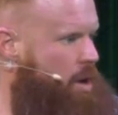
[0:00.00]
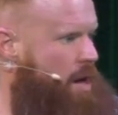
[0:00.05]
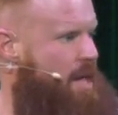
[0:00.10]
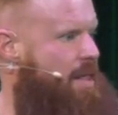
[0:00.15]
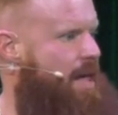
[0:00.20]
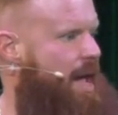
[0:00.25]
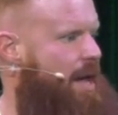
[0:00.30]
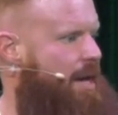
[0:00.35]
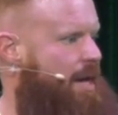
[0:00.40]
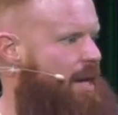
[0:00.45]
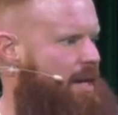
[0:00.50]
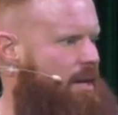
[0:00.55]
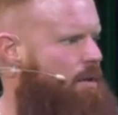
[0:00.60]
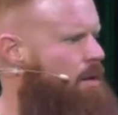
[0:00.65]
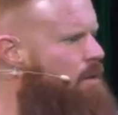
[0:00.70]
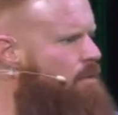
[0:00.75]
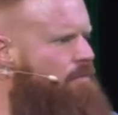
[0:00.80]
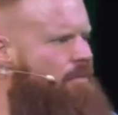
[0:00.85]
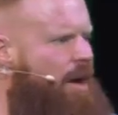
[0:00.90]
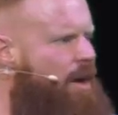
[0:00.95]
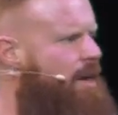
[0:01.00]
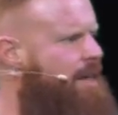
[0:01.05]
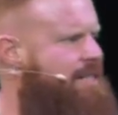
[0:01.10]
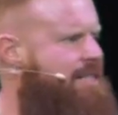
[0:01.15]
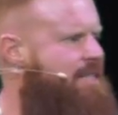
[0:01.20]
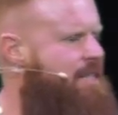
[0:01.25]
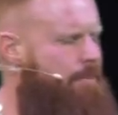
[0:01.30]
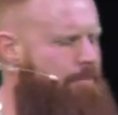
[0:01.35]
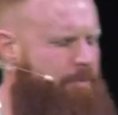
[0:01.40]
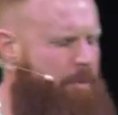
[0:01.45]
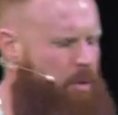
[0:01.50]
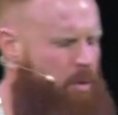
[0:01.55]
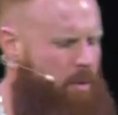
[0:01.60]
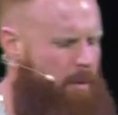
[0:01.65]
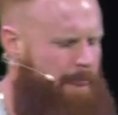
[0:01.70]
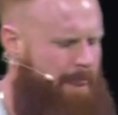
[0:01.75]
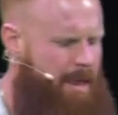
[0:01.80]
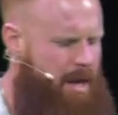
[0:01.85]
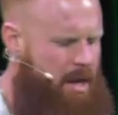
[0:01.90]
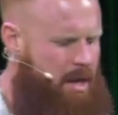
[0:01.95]
that in. Very simple
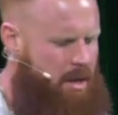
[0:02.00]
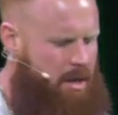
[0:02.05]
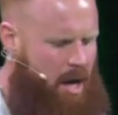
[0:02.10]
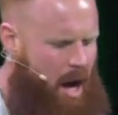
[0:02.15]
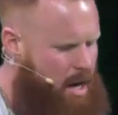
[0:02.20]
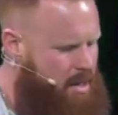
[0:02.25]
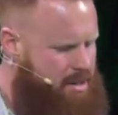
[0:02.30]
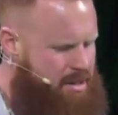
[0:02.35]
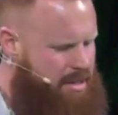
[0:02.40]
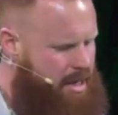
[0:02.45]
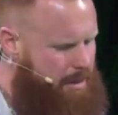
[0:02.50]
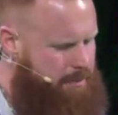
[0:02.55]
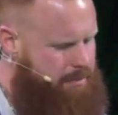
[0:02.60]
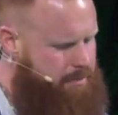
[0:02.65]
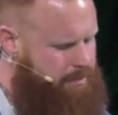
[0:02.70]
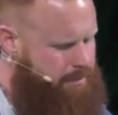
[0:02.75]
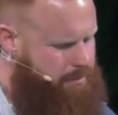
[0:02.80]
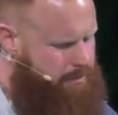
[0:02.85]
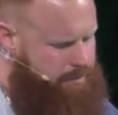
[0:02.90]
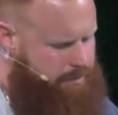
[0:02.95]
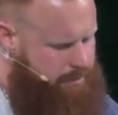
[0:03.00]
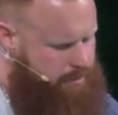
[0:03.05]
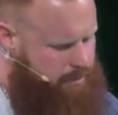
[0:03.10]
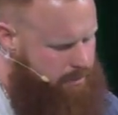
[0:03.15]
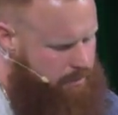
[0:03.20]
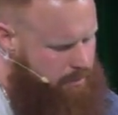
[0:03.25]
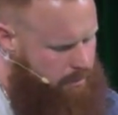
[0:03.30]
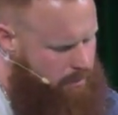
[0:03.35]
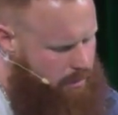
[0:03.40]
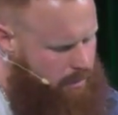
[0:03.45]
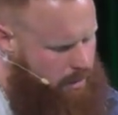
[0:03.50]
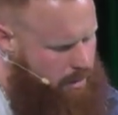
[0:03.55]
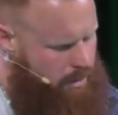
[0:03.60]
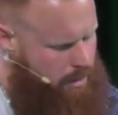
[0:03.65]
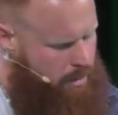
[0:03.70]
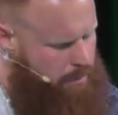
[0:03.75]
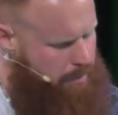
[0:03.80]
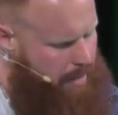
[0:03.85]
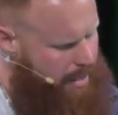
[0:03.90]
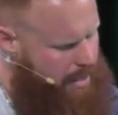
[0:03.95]
concept.
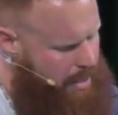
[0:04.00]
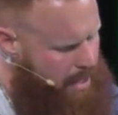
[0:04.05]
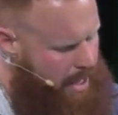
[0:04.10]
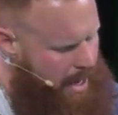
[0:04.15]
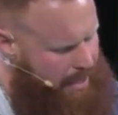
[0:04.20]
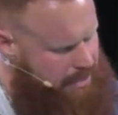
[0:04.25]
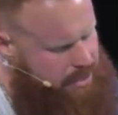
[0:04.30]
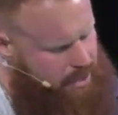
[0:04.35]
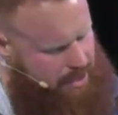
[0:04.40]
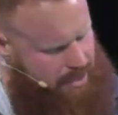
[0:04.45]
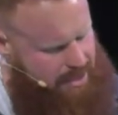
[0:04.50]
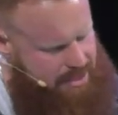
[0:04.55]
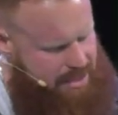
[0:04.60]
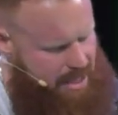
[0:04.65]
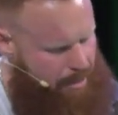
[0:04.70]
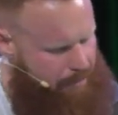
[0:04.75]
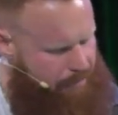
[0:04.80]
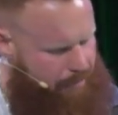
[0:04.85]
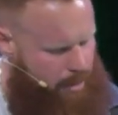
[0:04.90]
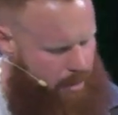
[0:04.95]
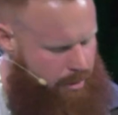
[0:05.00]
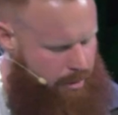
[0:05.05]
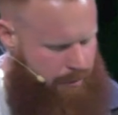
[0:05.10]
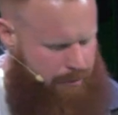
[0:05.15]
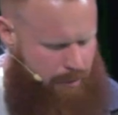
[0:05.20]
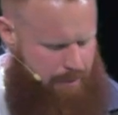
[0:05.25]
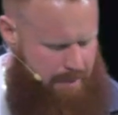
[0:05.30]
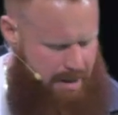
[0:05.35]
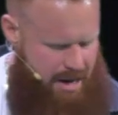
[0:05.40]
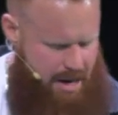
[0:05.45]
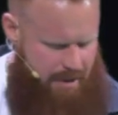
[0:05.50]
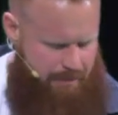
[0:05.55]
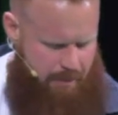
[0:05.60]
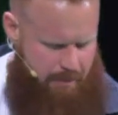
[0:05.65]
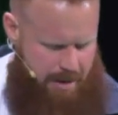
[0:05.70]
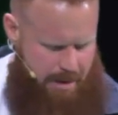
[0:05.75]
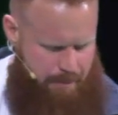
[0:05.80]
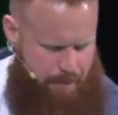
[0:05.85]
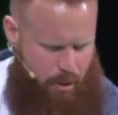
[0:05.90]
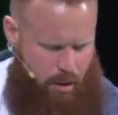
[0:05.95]
But I took it a step further for me. For
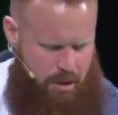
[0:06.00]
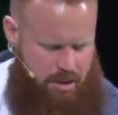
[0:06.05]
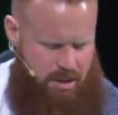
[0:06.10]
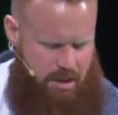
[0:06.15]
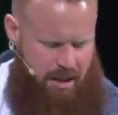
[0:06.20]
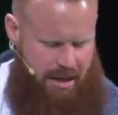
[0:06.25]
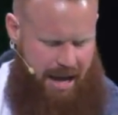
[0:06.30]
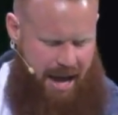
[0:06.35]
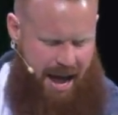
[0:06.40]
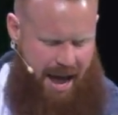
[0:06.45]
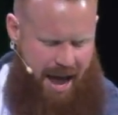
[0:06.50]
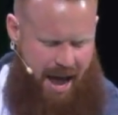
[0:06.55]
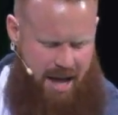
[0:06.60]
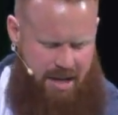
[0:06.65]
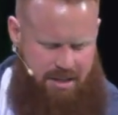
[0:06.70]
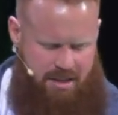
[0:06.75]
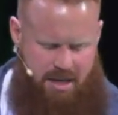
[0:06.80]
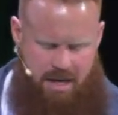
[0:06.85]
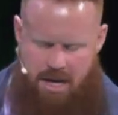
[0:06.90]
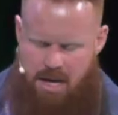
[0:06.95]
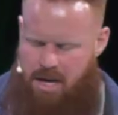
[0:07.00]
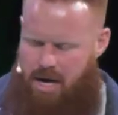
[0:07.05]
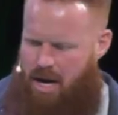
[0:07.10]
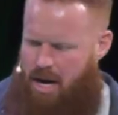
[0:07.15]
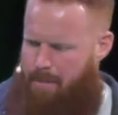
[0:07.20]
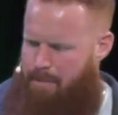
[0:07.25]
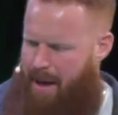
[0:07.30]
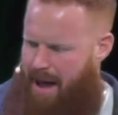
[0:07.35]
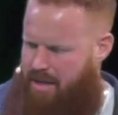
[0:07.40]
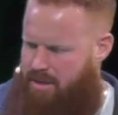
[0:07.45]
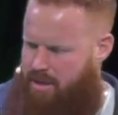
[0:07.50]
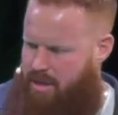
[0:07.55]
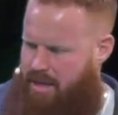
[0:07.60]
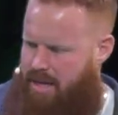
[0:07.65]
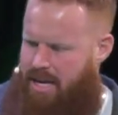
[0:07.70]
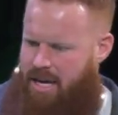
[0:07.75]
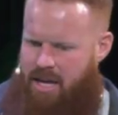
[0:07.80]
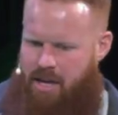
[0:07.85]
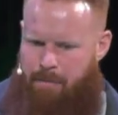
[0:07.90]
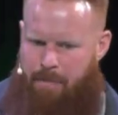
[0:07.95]
me personally, I asked uh, Pastor
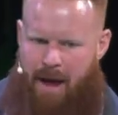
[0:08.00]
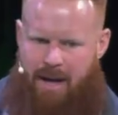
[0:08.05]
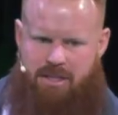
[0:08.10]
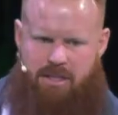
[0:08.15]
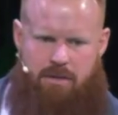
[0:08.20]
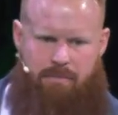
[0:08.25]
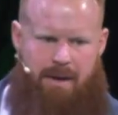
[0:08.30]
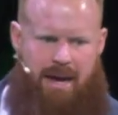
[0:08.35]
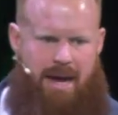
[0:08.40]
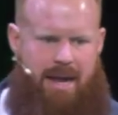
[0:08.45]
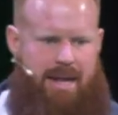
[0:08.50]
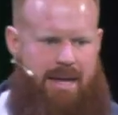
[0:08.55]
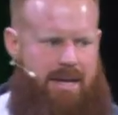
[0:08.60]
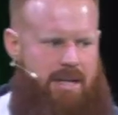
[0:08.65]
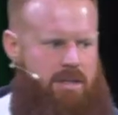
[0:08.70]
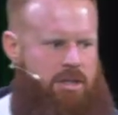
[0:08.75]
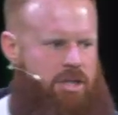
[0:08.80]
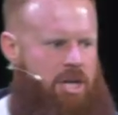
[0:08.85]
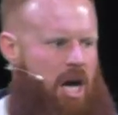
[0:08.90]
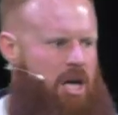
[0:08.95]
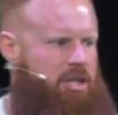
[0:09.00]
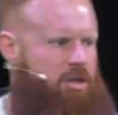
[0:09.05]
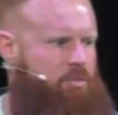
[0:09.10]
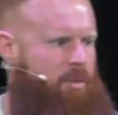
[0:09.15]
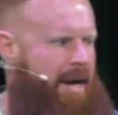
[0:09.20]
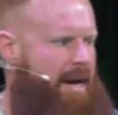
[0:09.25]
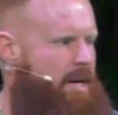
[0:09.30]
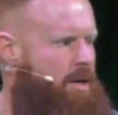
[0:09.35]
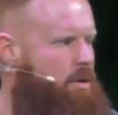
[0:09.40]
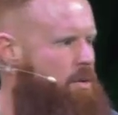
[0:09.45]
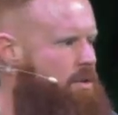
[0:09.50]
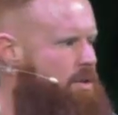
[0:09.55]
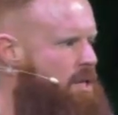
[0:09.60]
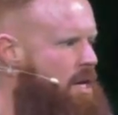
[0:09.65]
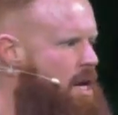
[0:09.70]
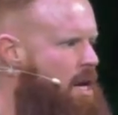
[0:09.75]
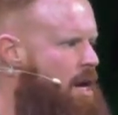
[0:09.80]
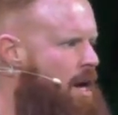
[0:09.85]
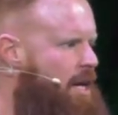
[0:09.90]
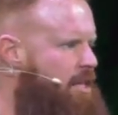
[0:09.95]
Keith, Pastor Manny, and Josh Randalls
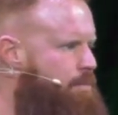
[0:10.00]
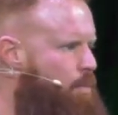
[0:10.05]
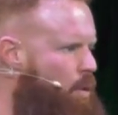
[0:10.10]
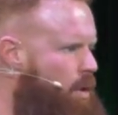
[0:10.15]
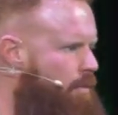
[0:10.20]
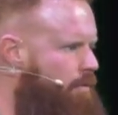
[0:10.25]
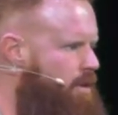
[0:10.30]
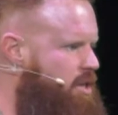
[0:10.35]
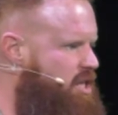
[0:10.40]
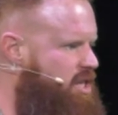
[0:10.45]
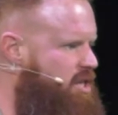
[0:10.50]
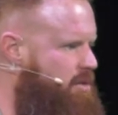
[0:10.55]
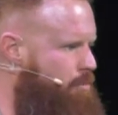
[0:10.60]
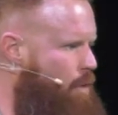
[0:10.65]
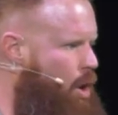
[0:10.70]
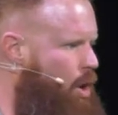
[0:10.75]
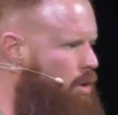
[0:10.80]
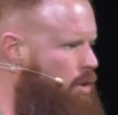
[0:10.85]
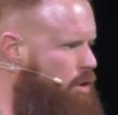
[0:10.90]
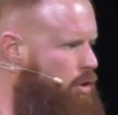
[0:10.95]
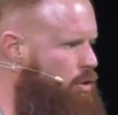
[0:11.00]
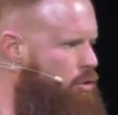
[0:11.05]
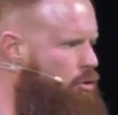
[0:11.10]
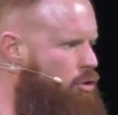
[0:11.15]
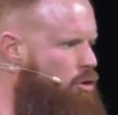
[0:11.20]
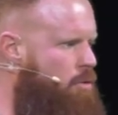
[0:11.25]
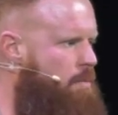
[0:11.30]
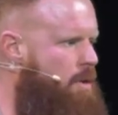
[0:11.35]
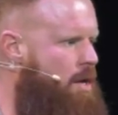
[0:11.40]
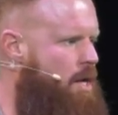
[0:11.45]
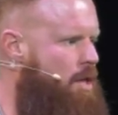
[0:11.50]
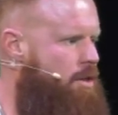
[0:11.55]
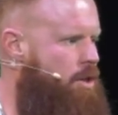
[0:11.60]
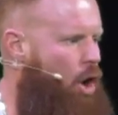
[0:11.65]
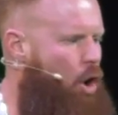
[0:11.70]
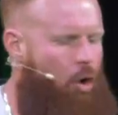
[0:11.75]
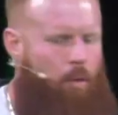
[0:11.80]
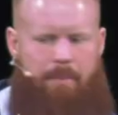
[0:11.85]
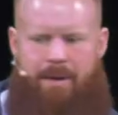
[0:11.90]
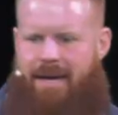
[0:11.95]
as more of a smaller group to
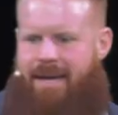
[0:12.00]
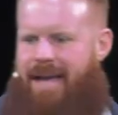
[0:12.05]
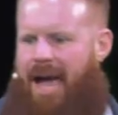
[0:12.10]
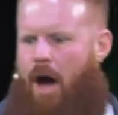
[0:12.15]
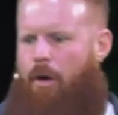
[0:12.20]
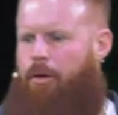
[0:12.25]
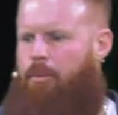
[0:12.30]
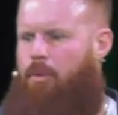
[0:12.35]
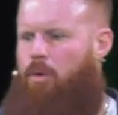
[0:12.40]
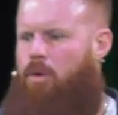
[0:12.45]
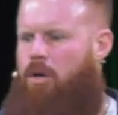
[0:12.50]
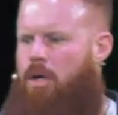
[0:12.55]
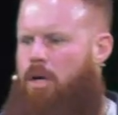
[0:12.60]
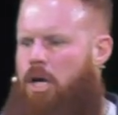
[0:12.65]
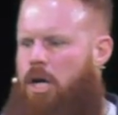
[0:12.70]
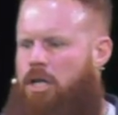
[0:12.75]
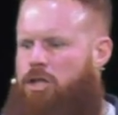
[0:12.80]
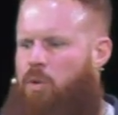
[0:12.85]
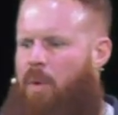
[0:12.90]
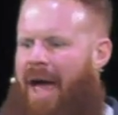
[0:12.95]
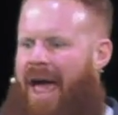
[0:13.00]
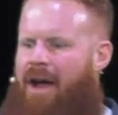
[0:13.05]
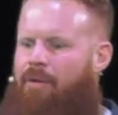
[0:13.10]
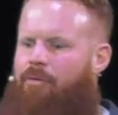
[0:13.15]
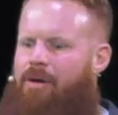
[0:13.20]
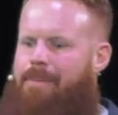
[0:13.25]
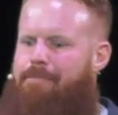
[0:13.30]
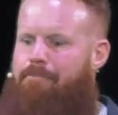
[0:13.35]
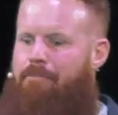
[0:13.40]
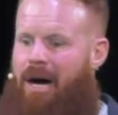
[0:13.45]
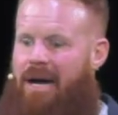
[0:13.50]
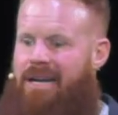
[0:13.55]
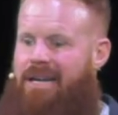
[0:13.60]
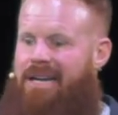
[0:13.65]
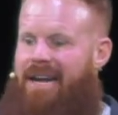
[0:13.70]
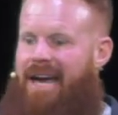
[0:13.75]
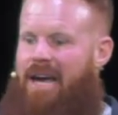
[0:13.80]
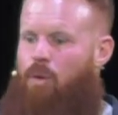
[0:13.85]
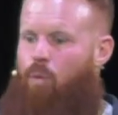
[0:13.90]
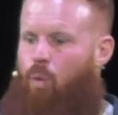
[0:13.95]
hold me accountable. So every
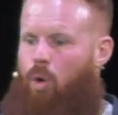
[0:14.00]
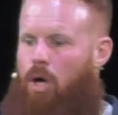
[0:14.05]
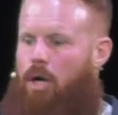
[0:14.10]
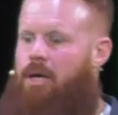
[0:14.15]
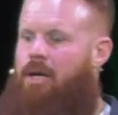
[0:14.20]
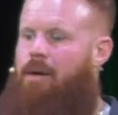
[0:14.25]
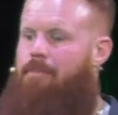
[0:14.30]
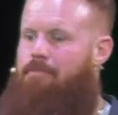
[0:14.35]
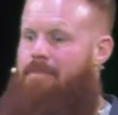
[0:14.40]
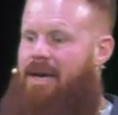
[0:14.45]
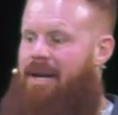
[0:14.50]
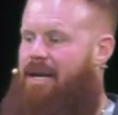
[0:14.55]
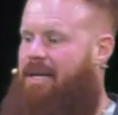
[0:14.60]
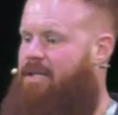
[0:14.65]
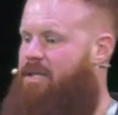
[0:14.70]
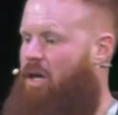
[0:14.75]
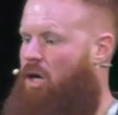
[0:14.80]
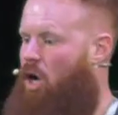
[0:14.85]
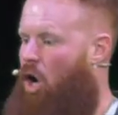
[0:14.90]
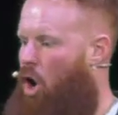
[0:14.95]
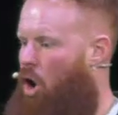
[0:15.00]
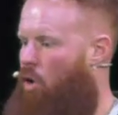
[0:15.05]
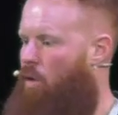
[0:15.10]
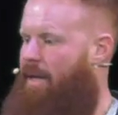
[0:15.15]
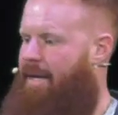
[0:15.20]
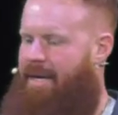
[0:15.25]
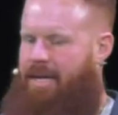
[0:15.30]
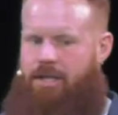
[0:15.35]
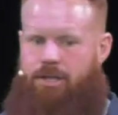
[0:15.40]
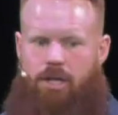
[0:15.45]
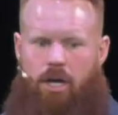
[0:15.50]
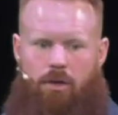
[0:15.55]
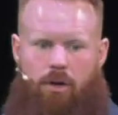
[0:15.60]
Monday, we're committed to calling each other and